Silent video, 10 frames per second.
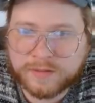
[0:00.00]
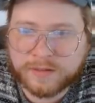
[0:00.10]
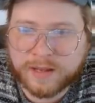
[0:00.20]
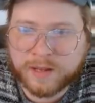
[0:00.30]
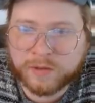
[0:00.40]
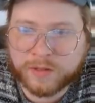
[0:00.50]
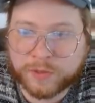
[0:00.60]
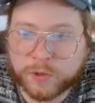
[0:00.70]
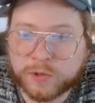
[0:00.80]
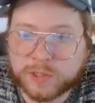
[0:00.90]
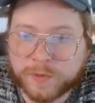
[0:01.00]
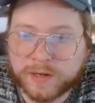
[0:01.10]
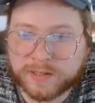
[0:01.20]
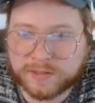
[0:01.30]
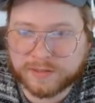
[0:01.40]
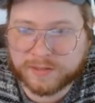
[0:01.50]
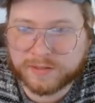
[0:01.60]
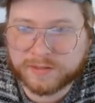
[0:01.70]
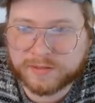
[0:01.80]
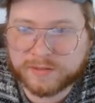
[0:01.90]
an out. A third Spreading
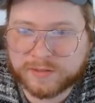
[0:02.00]
Seas.